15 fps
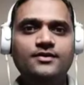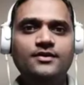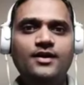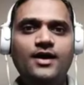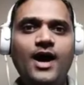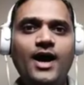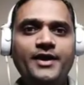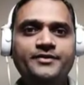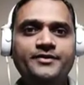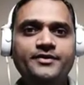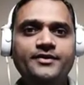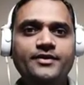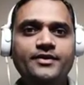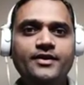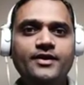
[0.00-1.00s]
Hi,
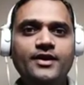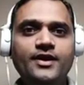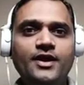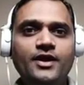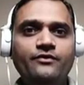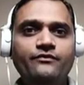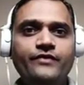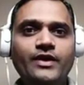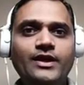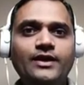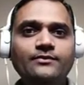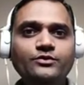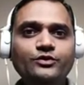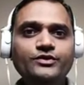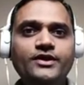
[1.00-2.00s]

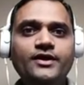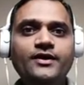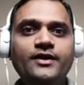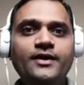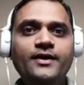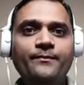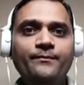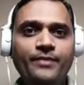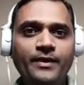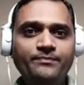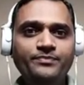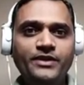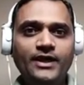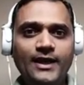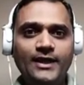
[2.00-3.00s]
welcome to the
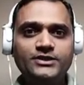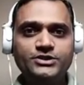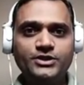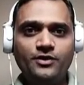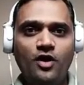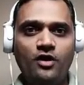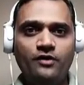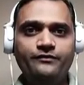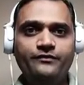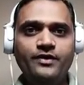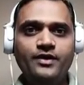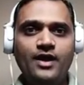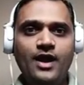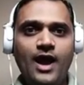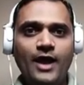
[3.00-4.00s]
fifth lecture of
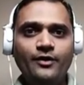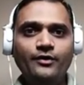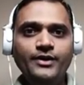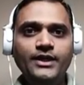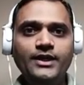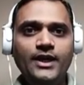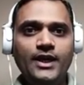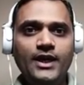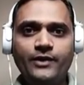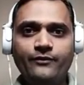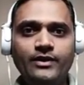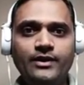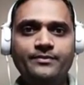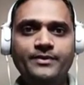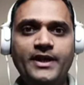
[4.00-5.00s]
Ionic
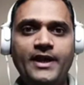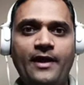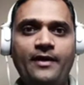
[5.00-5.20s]
Equilibria.